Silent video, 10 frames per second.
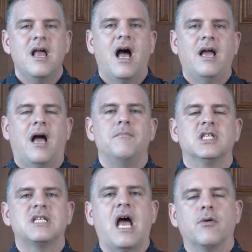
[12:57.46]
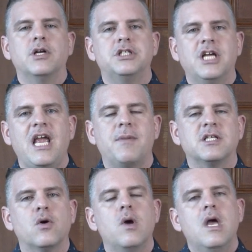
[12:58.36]
I'm just out of shape. And
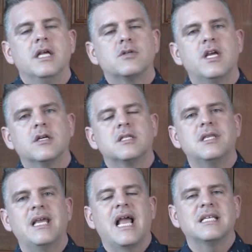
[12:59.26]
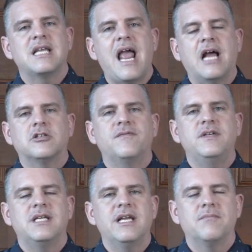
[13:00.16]
so here's the thing. Has an
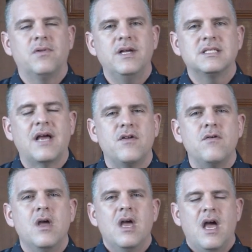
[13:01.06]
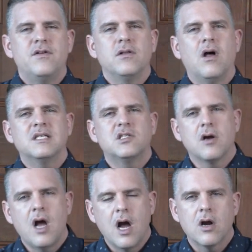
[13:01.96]
atrophy taken place? Have you lost
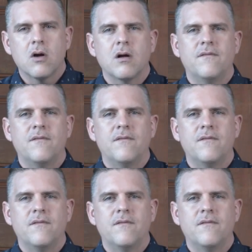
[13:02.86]
your hunger?